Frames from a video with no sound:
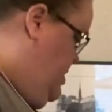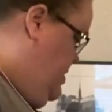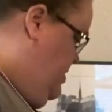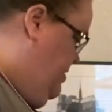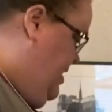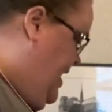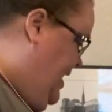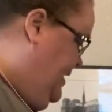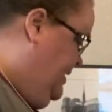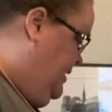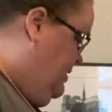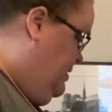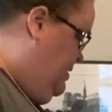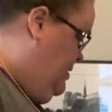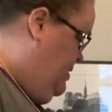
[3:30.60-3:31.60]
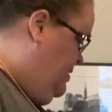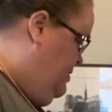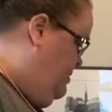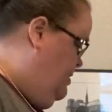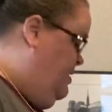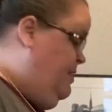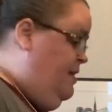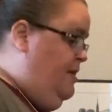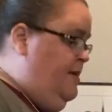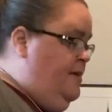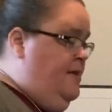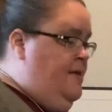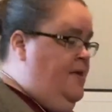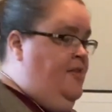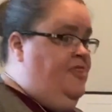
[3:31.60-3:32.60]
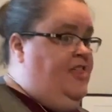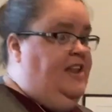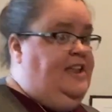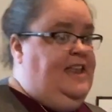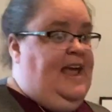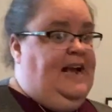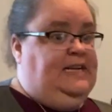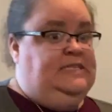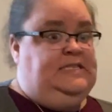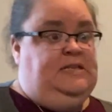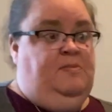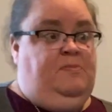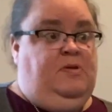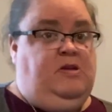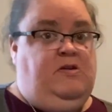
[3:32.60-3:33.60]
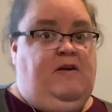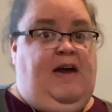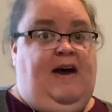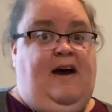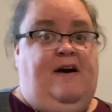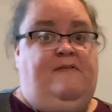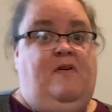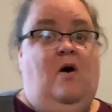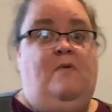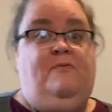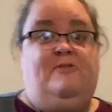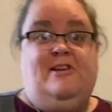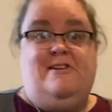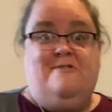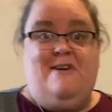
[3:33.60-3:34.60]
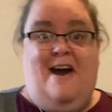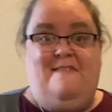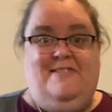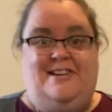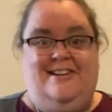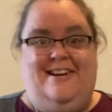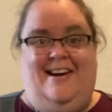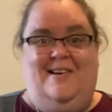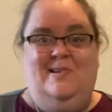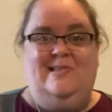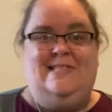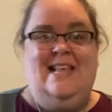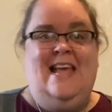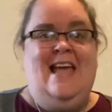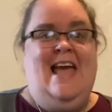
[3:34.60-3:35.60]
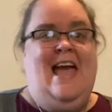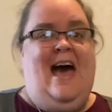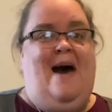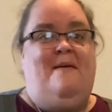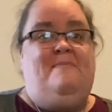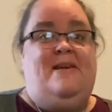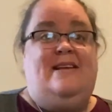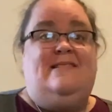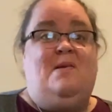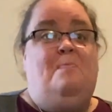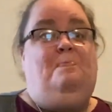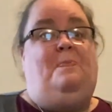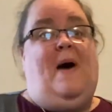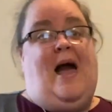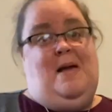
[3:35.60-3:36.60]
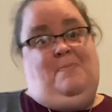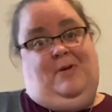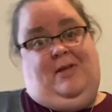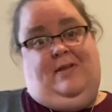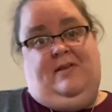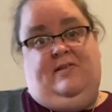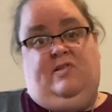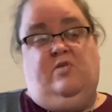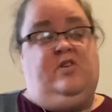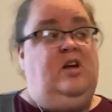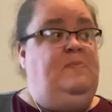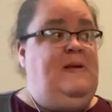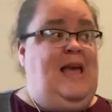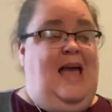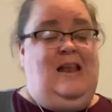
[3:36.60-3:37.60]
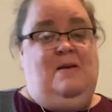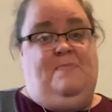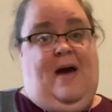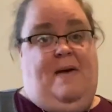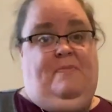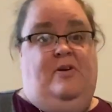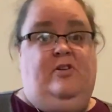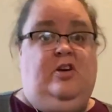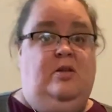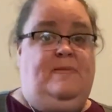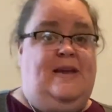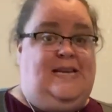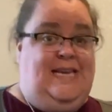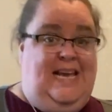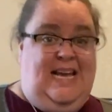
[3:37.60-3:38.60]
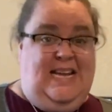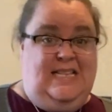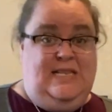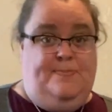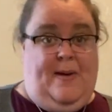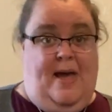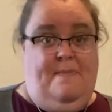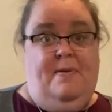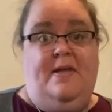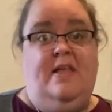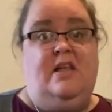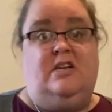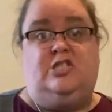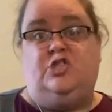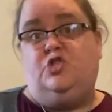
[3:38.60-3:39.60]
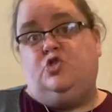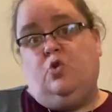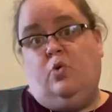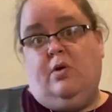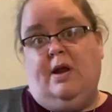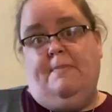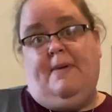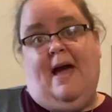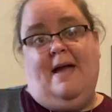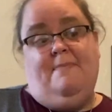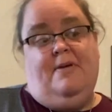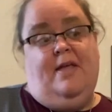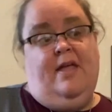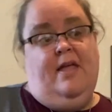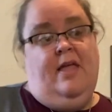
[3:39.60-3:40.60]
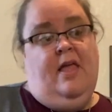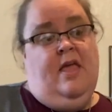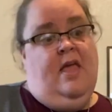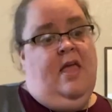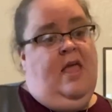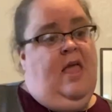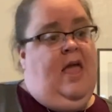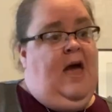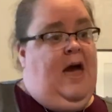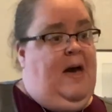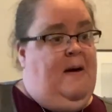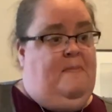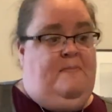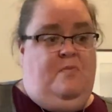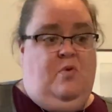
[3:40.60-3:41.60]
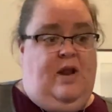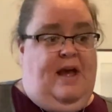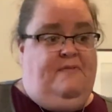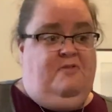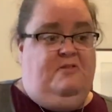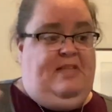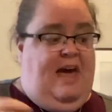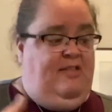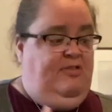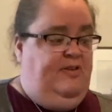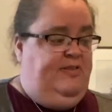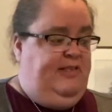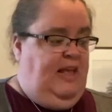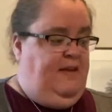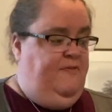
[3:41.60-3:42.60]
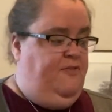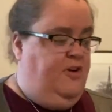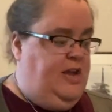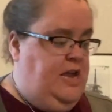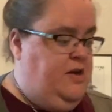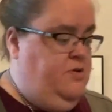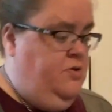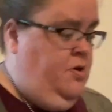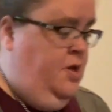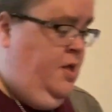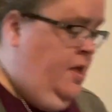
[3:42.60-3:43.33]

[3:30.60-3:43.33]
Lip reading: All right. The next symbol you have, hopefully you have in your house, is a Bible. So it could be any Bible. It could be a kid's Bible, a story Bible, whatever that looks like for you.